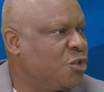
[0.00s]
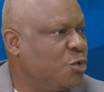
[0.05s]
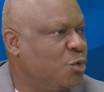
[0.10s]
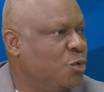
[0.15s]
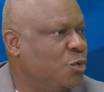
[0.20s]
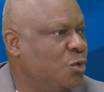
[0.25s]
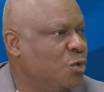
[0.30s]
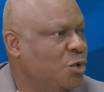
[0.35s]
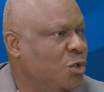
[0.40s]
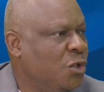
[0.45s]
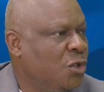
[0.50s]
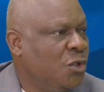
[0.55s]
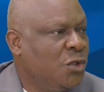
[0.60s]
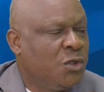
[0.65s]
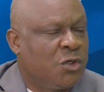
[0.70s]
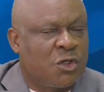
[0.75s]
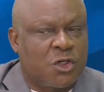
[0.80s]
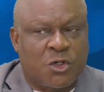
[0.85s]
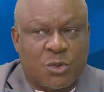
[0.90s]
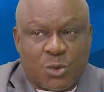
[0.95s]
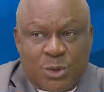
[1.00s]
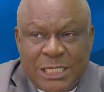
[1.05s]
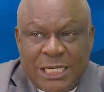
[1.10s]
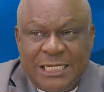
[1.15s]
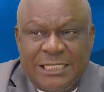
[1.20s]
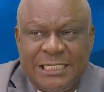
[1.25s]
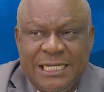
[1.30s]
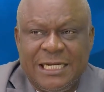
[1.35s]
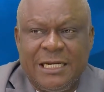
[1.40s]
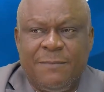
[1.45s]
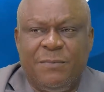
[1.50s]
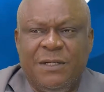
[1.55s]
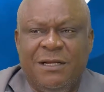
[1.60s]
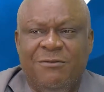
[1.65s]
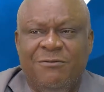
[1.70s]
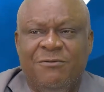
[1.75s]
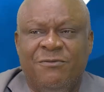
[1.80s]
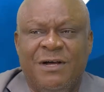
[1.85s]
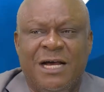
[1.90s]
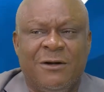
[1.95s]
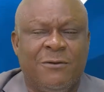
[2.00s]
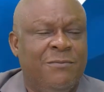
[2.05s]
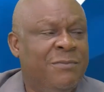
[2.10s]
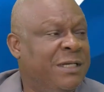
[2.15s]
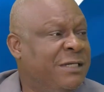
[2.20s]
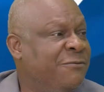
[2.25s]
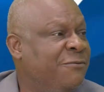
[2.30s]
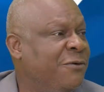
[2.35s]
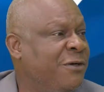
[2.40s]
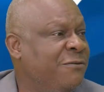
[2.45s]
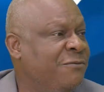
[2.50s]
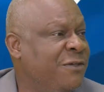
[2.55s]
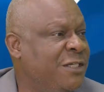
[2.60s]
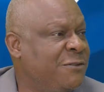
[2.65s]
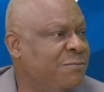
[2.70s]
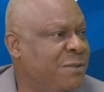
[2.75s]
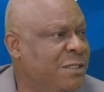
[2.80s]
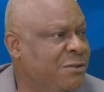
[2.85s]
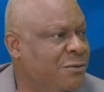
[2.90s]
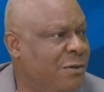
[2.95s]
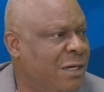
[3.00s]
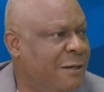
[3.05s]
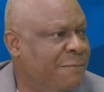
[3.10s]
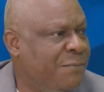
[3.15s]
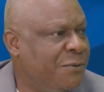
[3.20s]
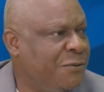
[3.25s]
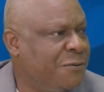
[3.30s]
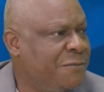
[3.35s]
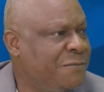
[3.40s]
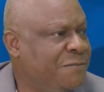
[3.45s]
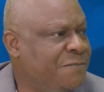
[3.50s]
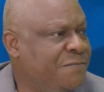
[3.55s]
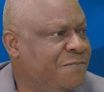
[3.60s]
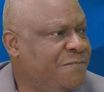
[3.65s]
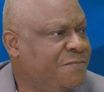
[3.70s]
to create the enabling environment for investment to happen.